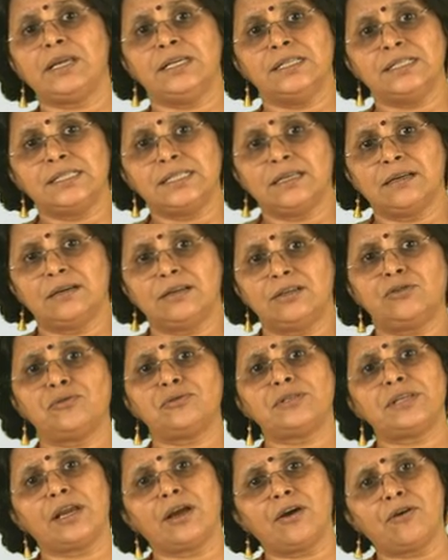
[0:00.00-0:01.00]
easier
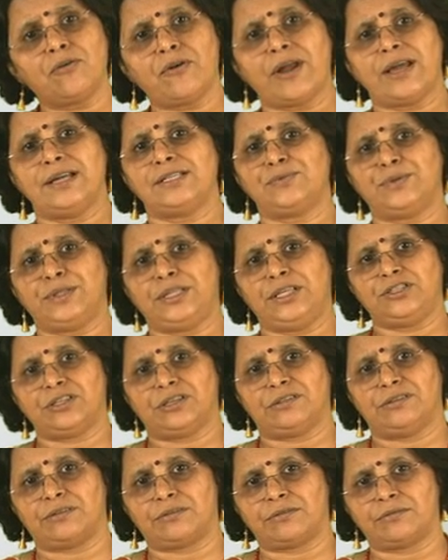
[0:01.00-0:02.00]
to synchronize with
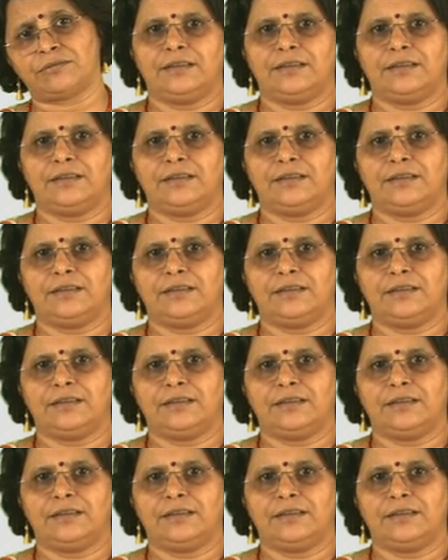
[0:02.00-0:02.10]
each other.